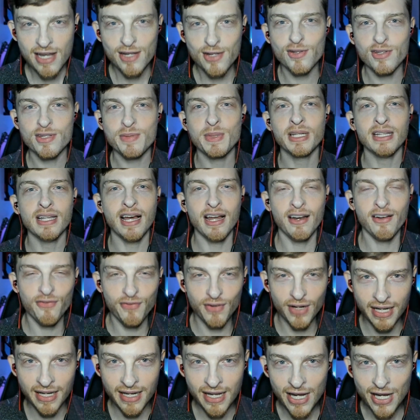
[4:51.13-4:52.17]
So it's going to be a lot of
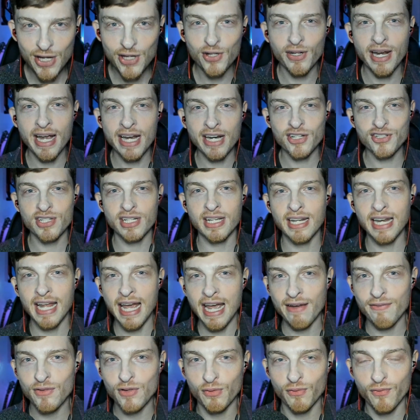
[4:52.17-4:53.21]
fun. You're actually going to
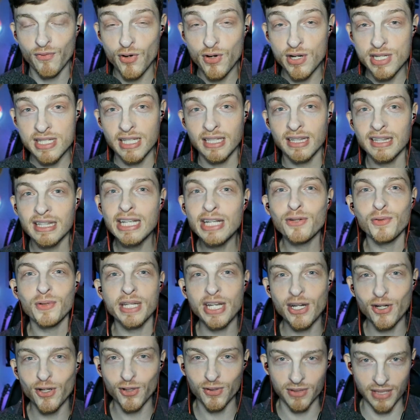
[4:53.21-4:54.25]
have your voice
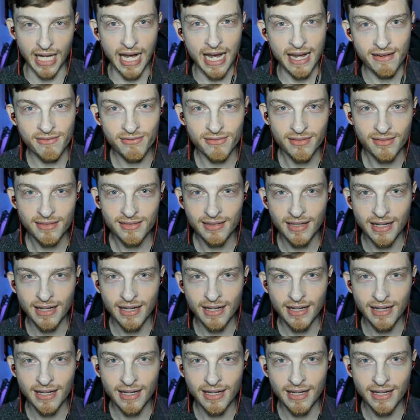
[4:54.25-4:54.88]
literally heard live.